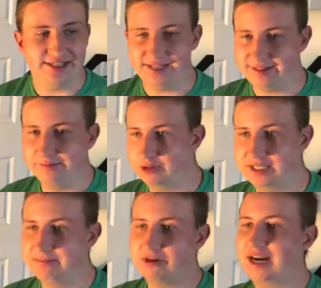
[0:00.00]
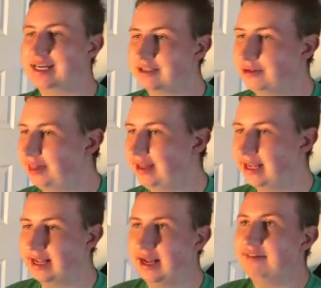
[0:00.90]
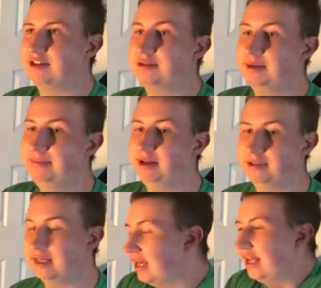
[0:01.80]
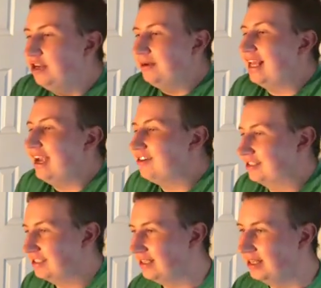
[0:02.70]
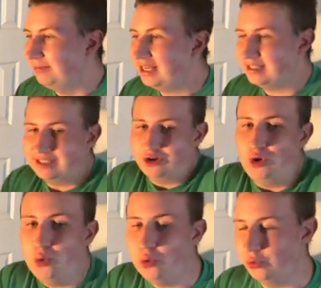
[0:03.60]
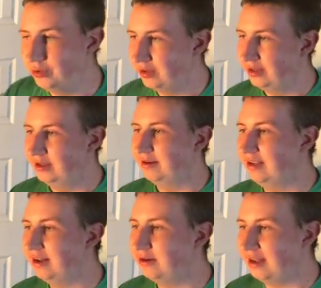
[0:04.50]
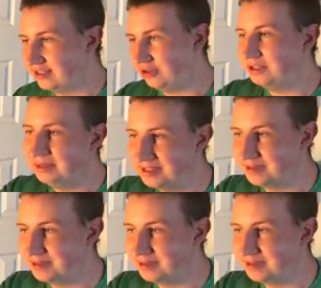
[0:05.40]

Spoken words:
like the most impractical thing ever to be built. Nobody cares, because it's cool. You know, I talked about this